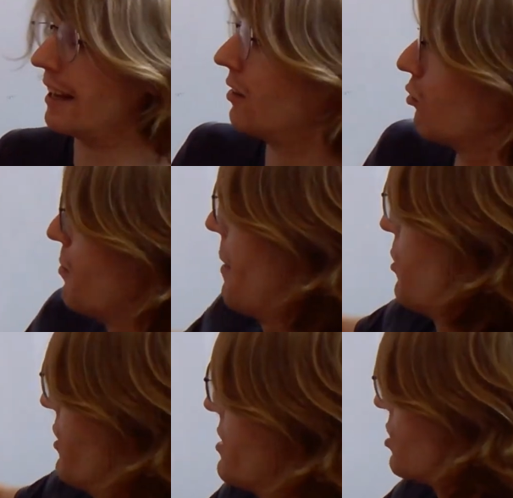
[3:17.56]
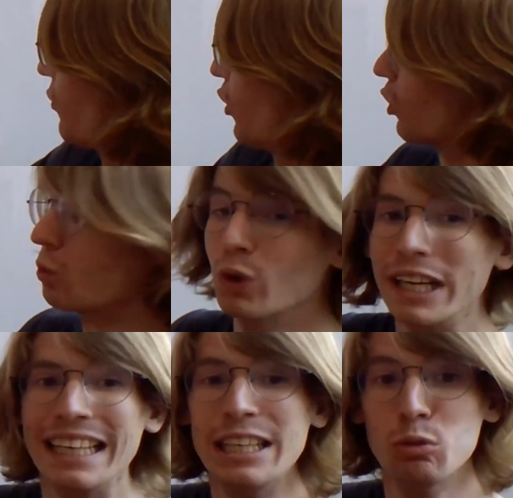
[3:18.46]
and remember, this is for
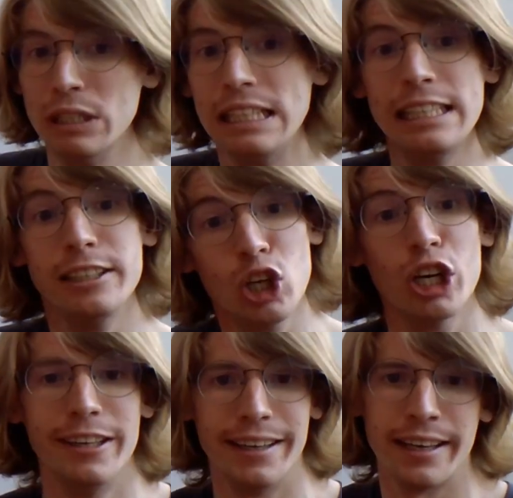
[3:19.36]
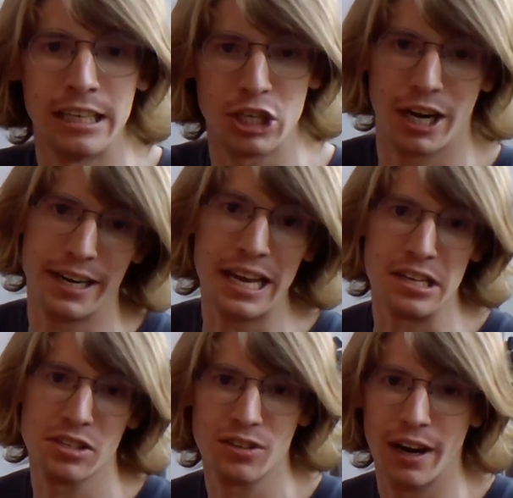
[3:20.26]
really, really good in
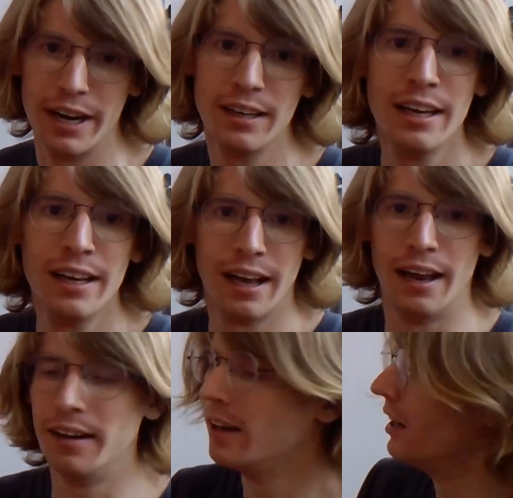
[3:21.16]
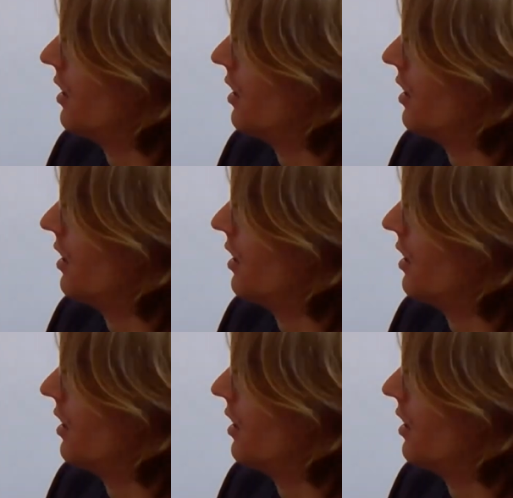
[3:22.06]
Chinese, right? And